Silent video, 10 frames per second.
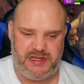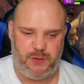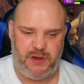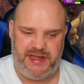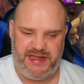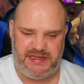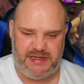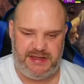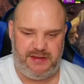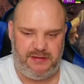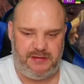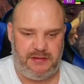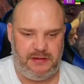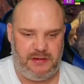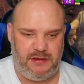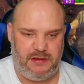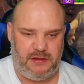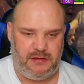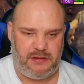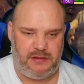it quite easily.
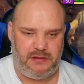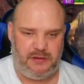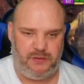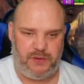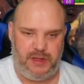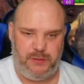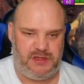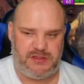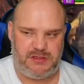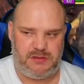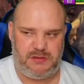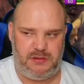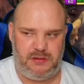You'll notice,